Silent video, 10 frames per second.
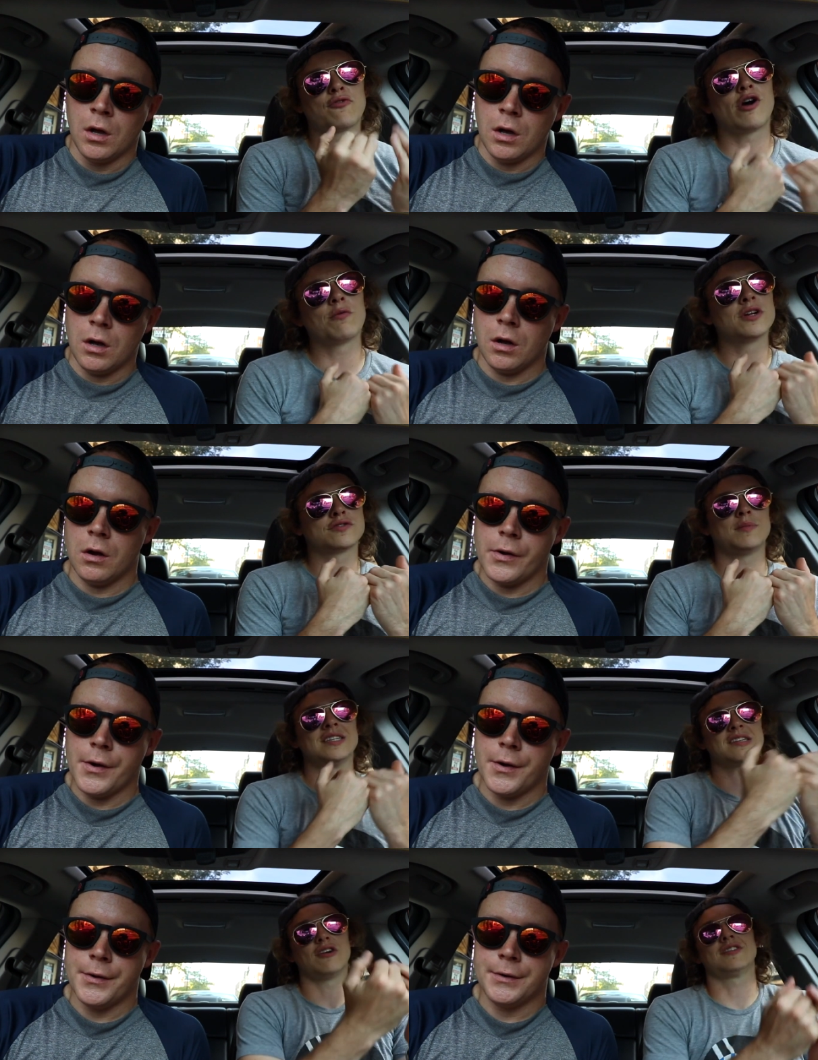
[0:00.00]
Speaker 1: before I wish for
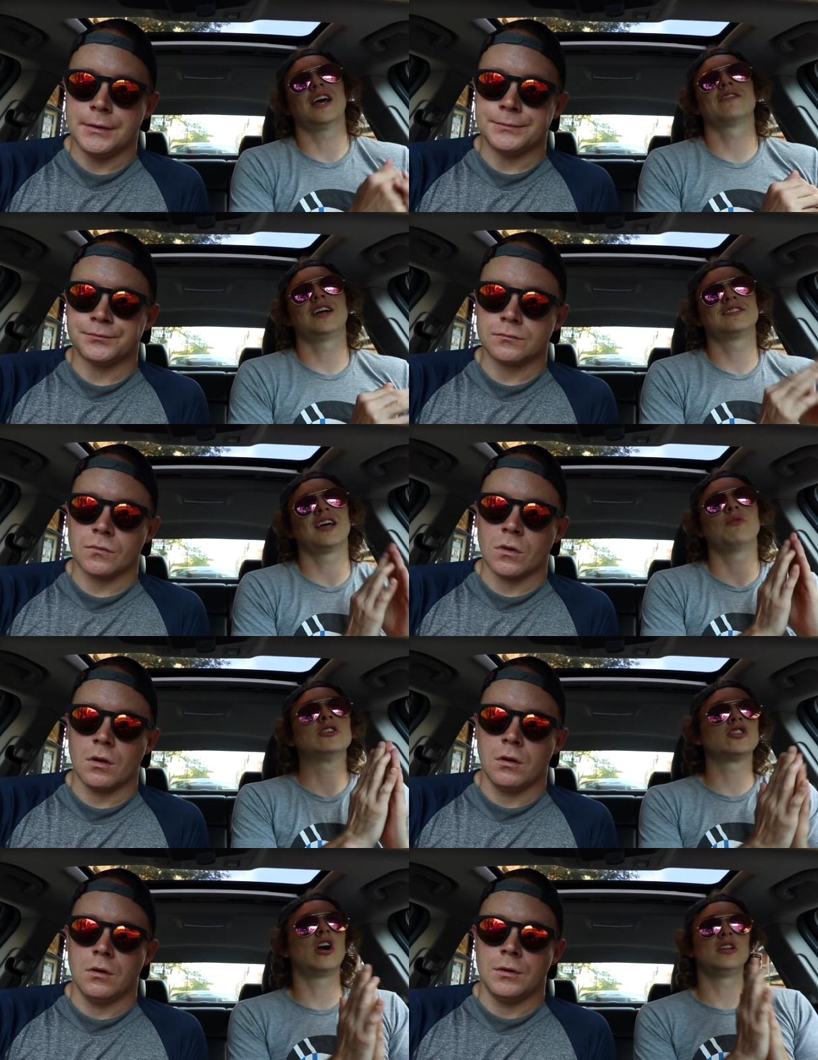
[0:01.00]
myself to have it, I'd say I wish
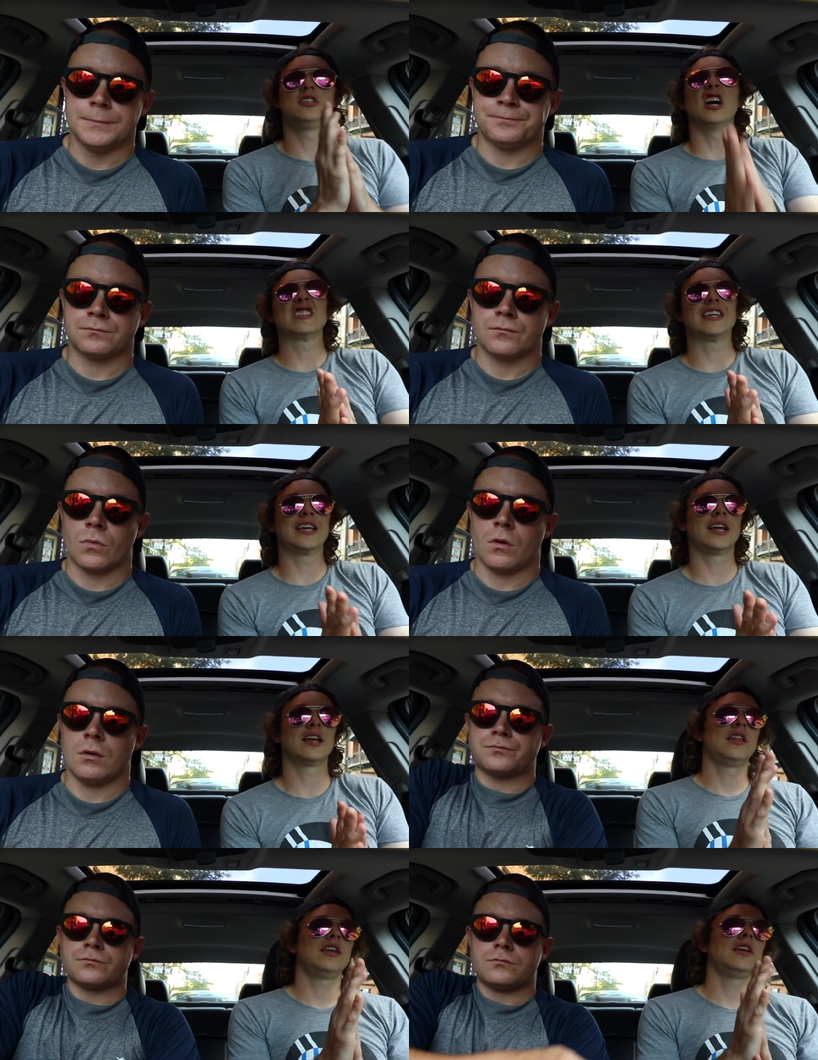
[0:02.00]
Sean doesn't
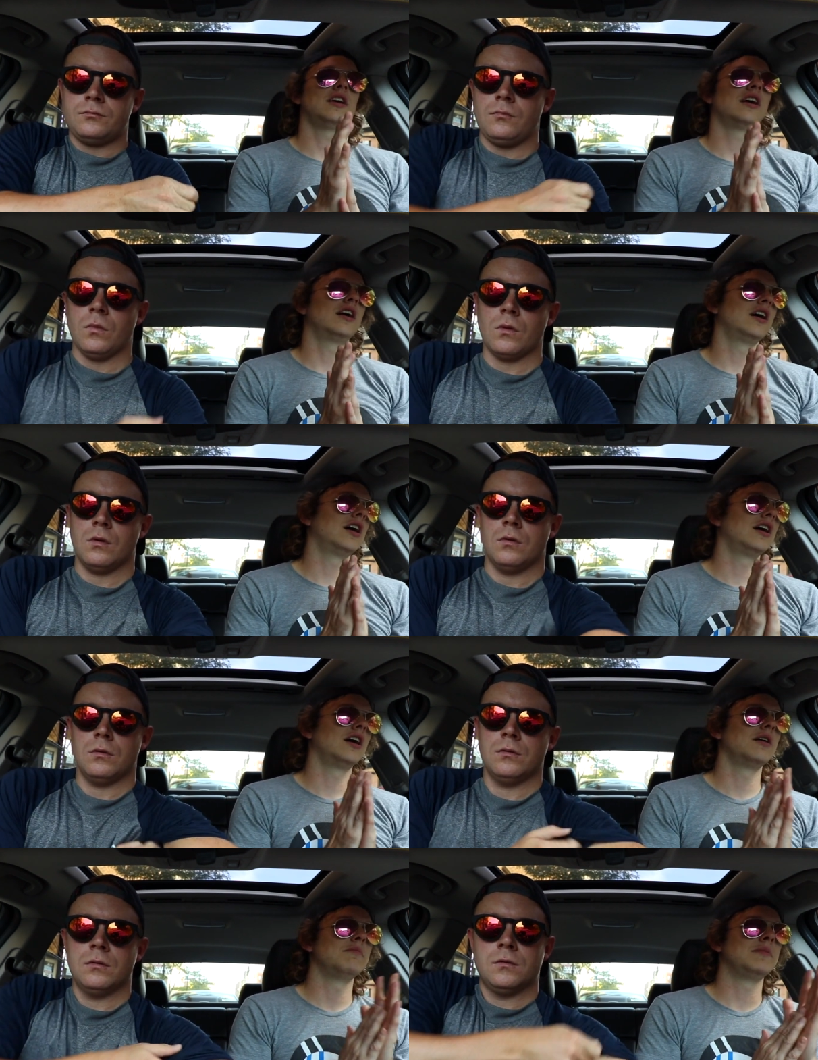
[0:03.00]
get the
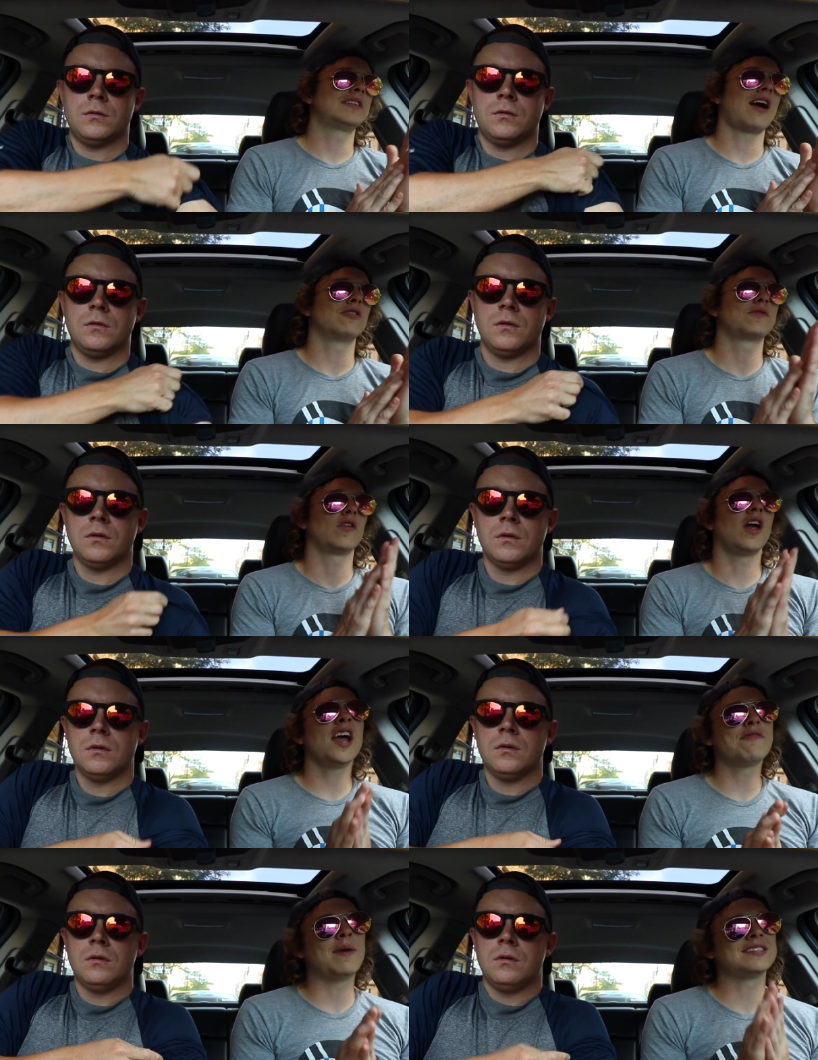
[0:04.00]
McDonald's for
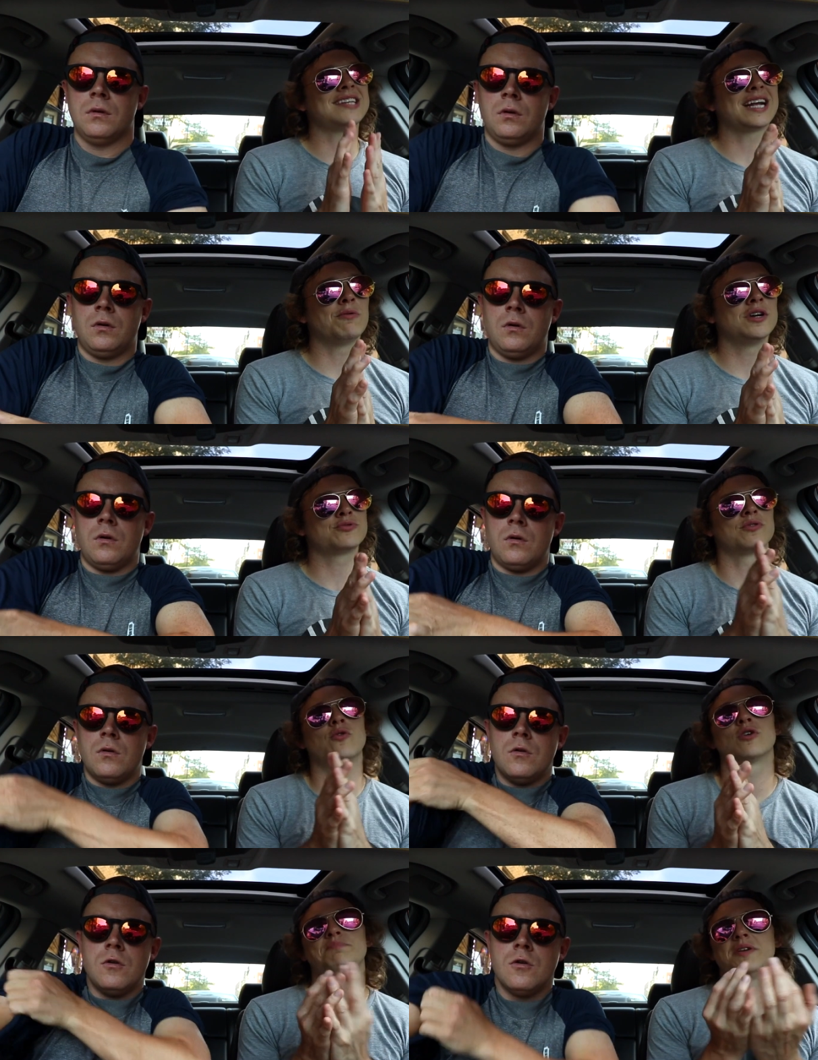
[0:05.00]
life. My second wish would, of
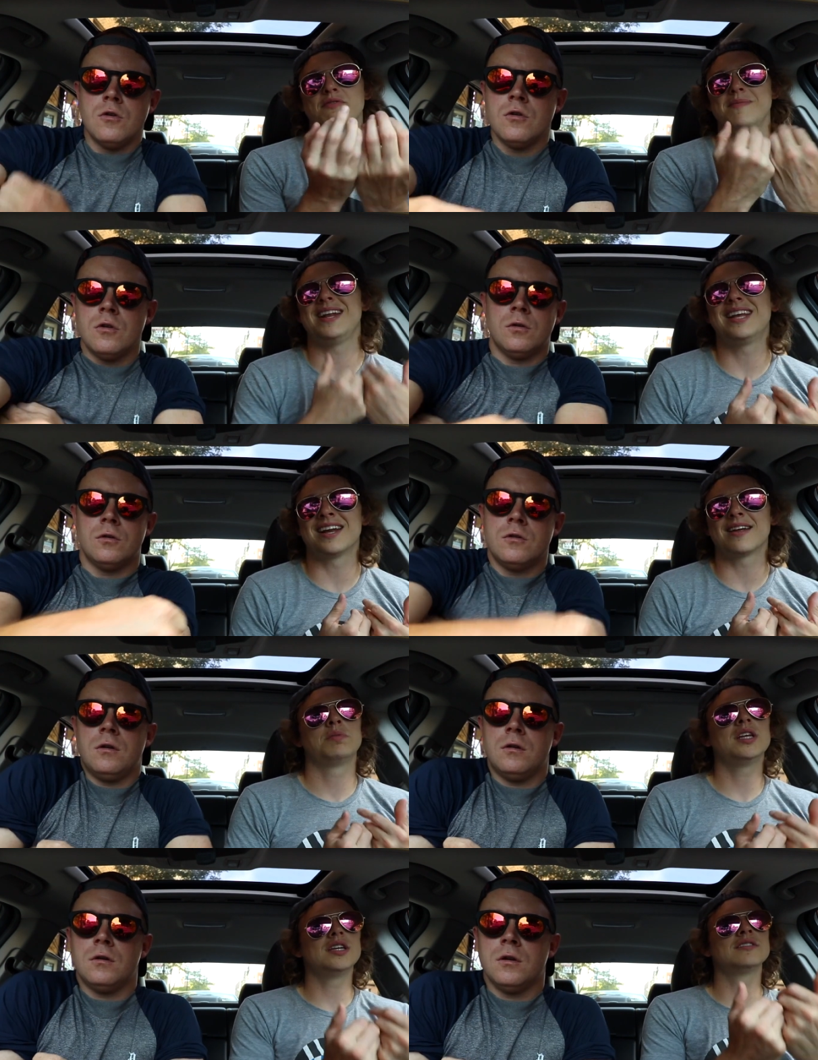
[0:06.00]
course, be for me to get it.
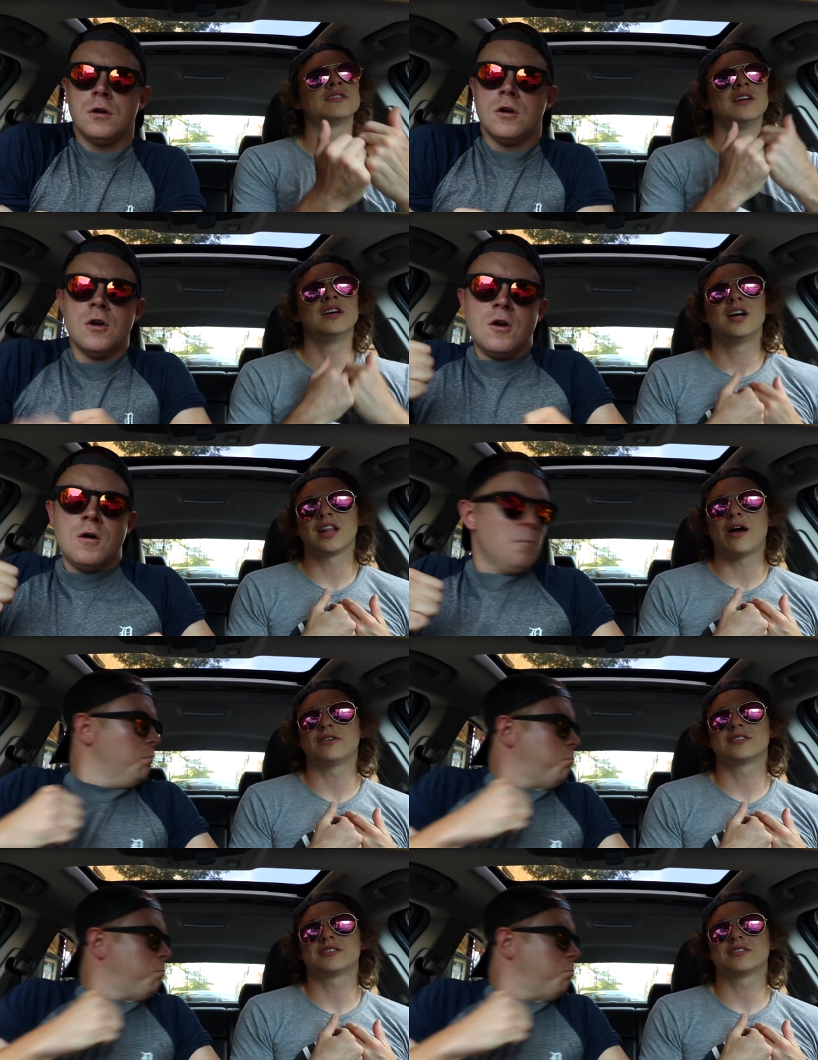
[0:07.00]
Please allow